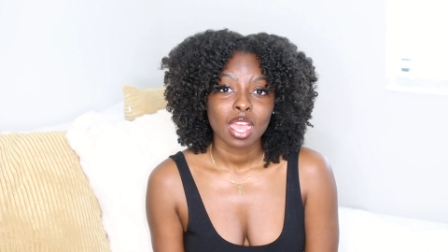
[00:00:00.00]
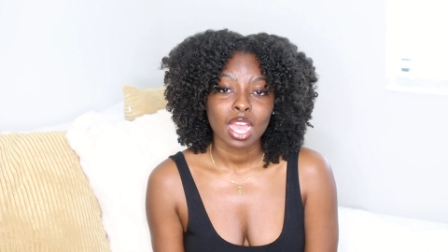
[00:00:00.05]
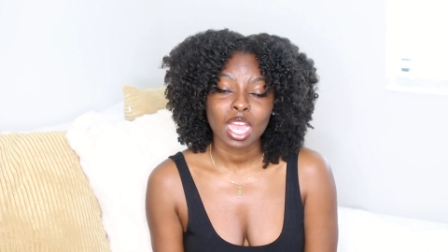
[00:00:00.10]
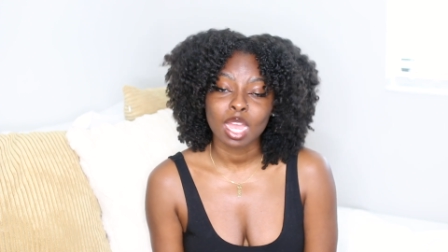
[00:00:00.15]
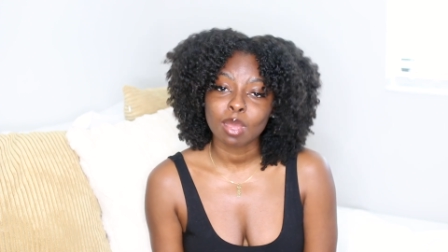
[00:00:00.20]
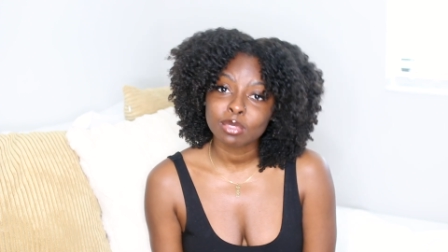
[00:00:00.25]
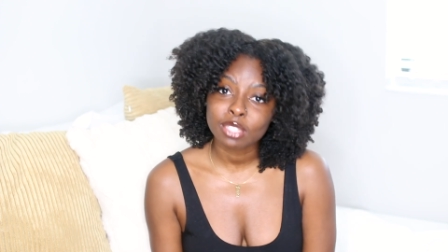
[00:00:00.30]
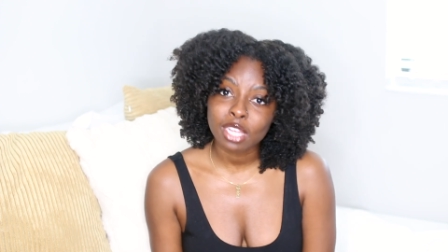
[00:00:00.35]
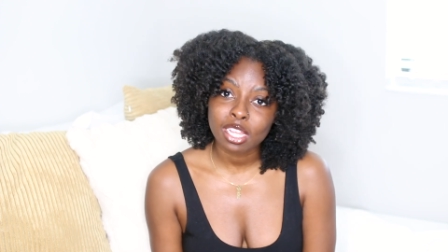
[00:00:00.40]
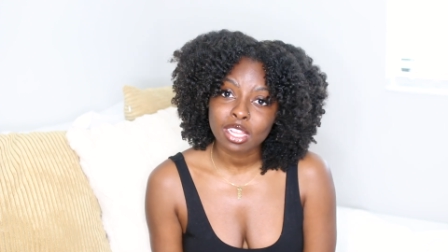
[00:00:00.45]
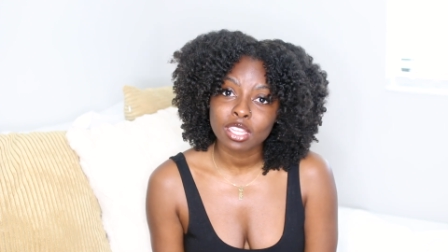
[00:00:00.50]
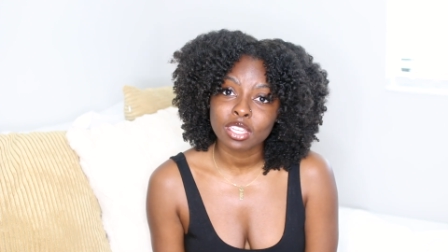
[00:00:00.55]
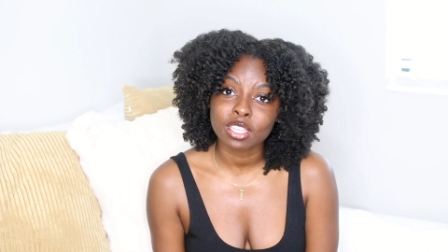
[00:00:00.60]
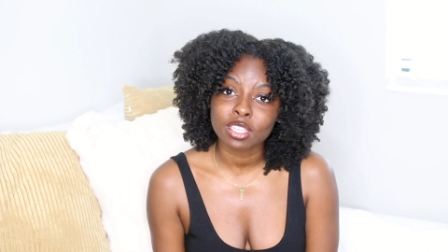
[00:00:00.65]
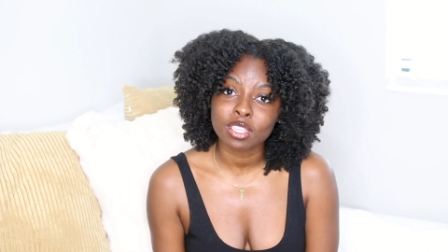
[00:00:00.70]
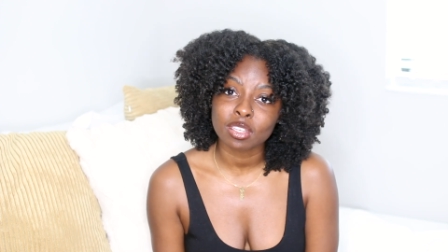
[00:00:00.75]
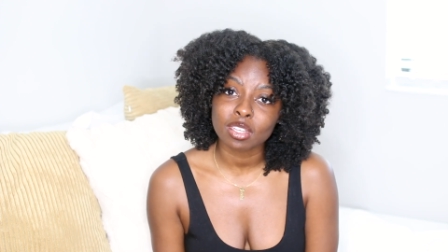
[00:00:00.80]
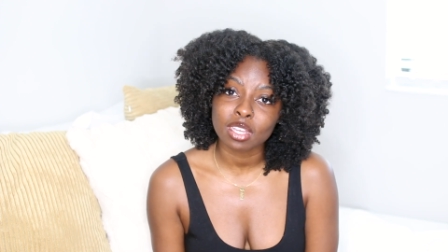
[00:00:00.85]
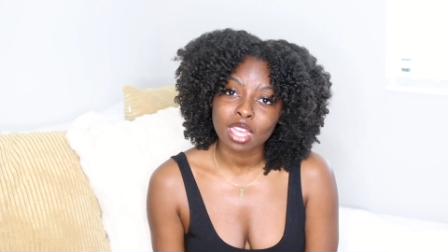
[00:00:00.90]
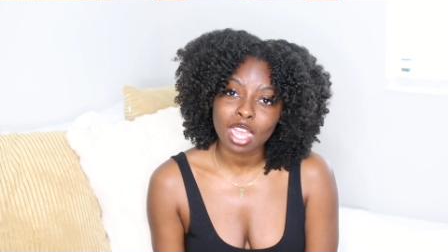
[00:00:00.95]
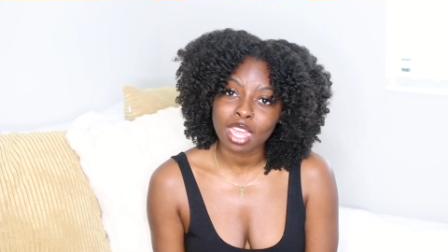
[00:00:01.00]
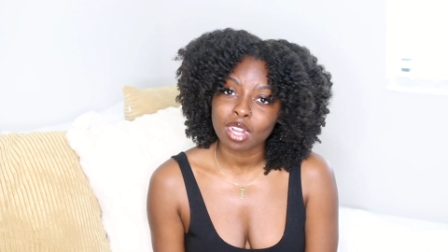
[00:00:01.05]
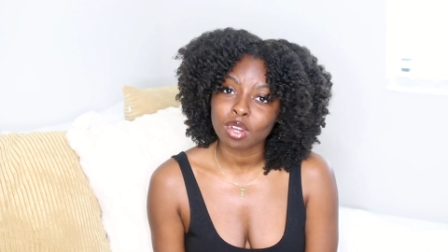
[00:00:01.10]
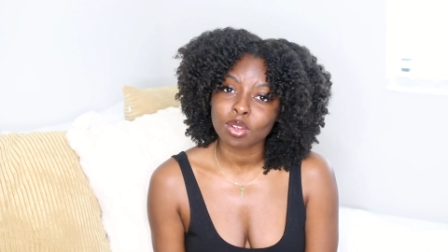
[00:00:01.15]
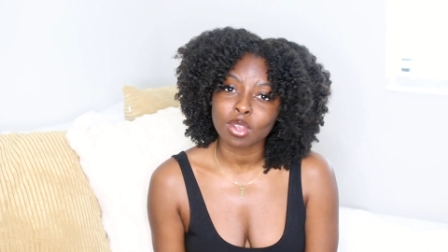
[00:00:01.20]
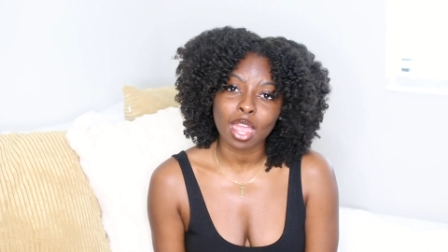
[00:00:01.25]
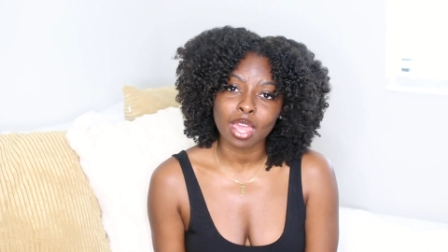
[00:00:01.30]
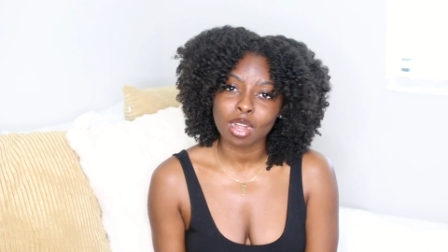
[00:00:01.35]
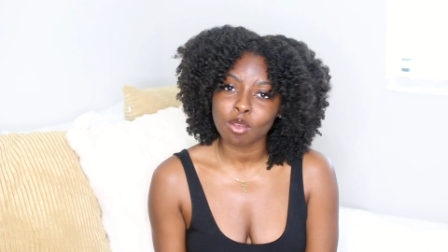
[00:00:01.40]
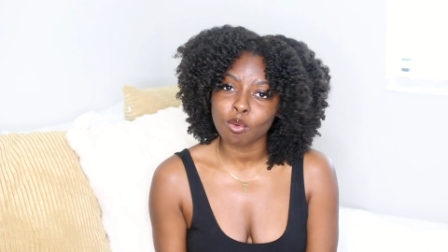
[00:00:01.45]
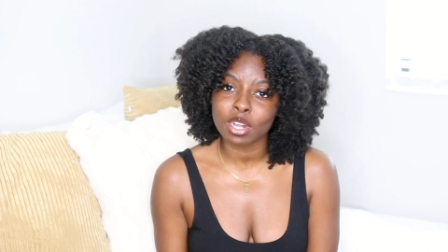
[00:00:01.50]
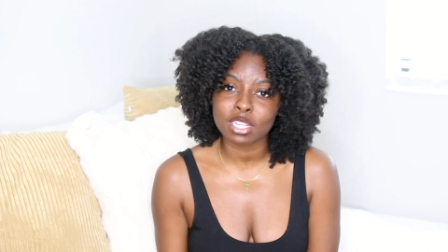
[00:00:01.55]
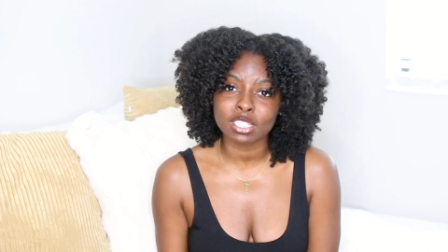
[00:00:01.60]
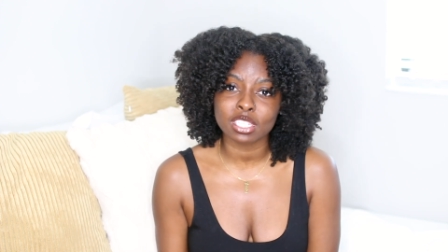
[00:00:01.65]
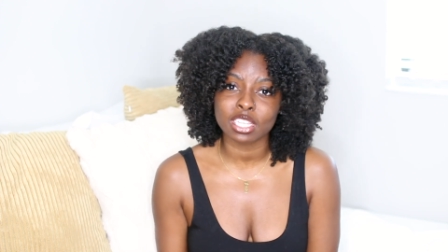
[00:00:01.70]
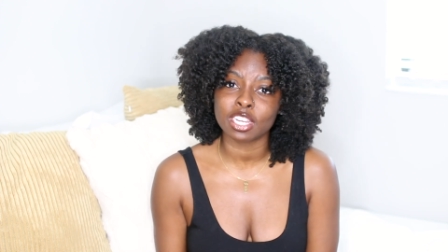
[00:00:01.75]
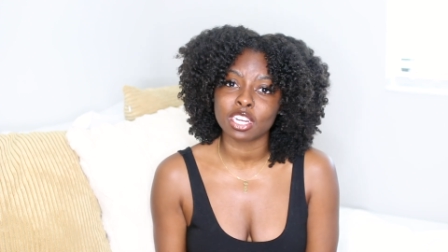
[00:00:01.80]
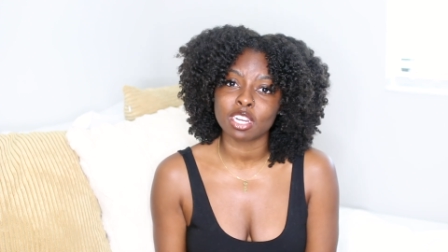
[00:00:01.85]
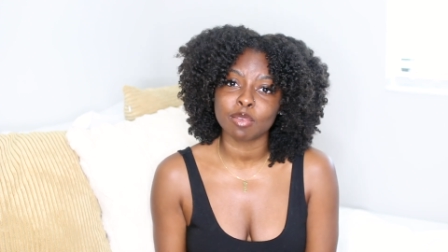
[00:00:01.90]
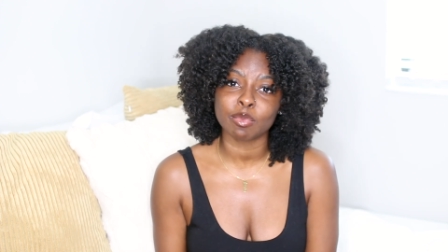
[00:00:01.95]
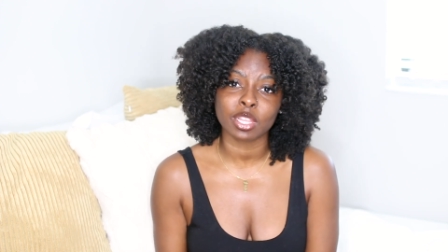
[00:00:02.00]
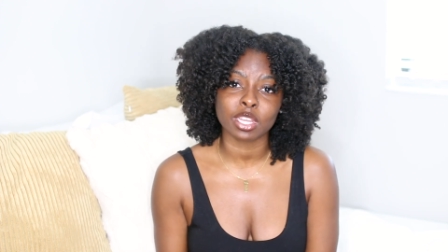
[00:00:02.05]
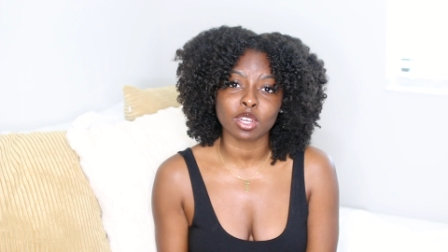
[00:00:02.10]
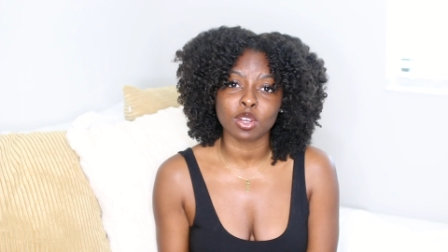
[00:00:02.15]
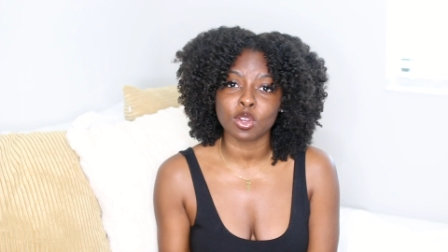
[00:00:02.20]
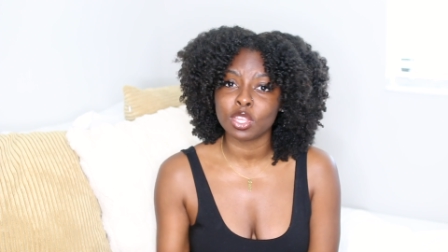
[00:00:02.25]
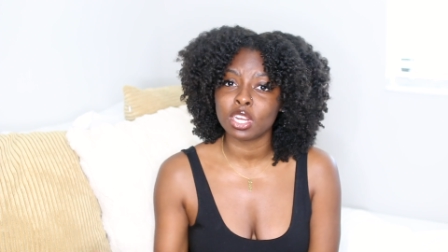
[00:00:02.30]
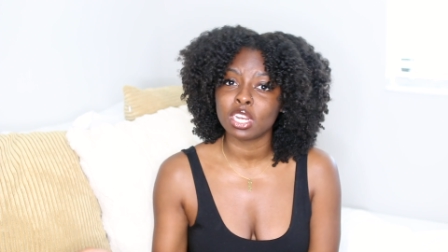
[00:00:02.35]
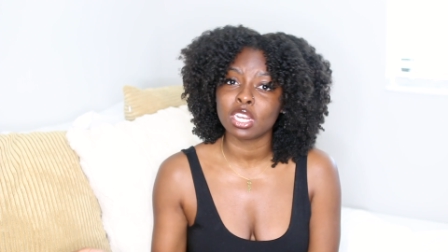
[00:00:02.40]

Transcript: I'm telling you, I don't, I don't want to sit here and be like, oh,